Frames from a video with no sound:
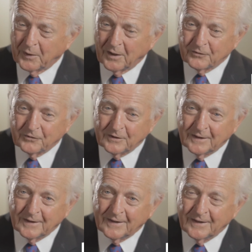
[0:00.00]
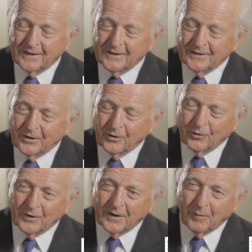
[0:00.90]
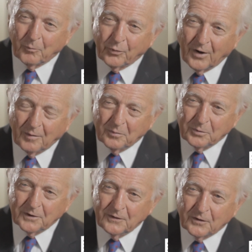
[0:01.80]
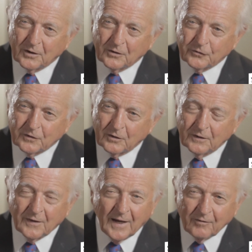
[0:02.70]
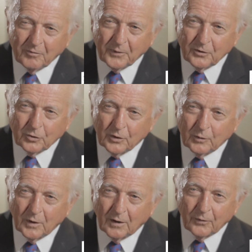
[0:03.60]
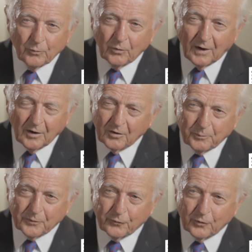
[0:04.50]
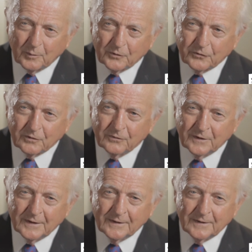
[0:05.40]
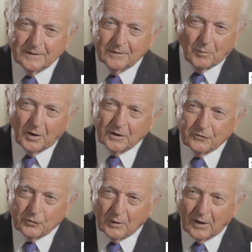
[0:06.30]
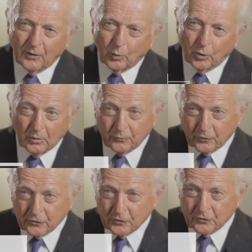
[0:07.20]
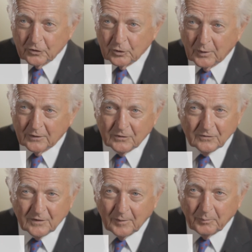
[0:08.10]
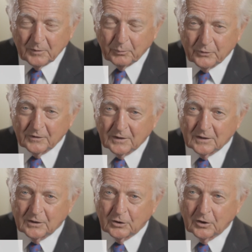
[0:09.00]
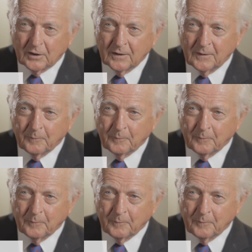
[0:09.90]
policy? You know, probably they're going to start, they haven't been doing well. The relative performance of markets around the world versus the U.S. has not been particularly good.